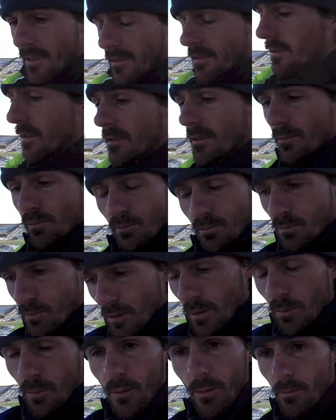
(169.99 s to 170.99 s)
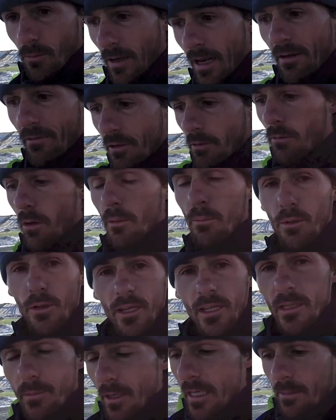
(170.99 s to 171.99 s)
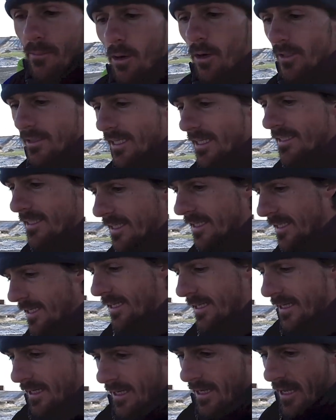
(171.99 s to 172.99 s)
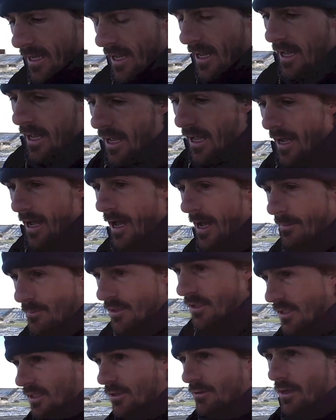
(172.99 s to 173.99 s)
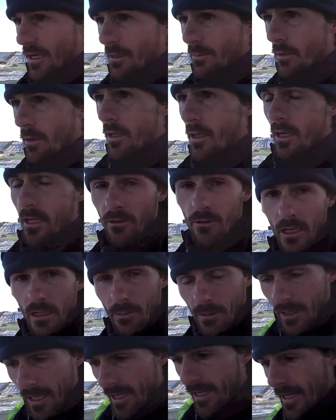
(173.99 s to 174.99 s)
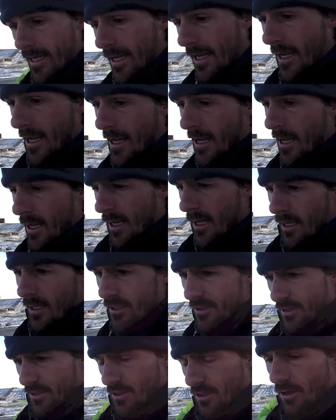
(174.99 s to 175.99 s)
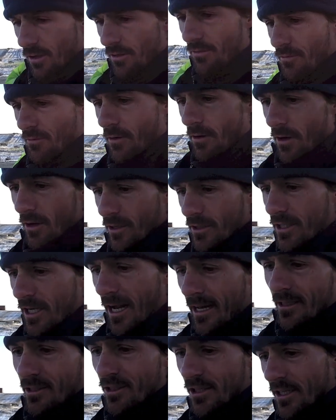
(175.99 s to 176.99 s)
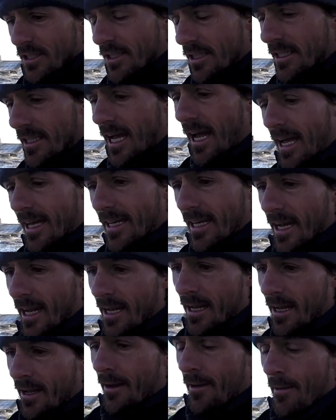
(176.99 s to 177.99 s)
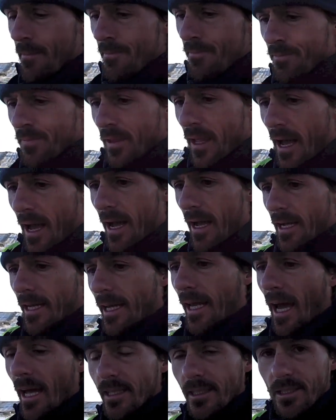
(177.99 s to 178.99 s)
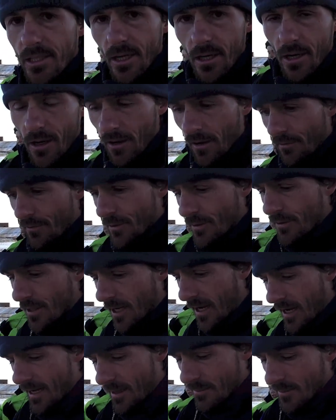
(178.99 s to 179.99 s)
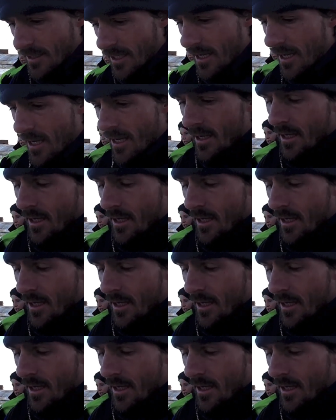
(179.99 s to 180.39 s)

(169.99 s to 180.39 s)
It's just you know, put whatever you want, put it in the money box. That's it. Um, just incredible, incredible lady. She's gone through her challenges. She's had uh, cancer a few times.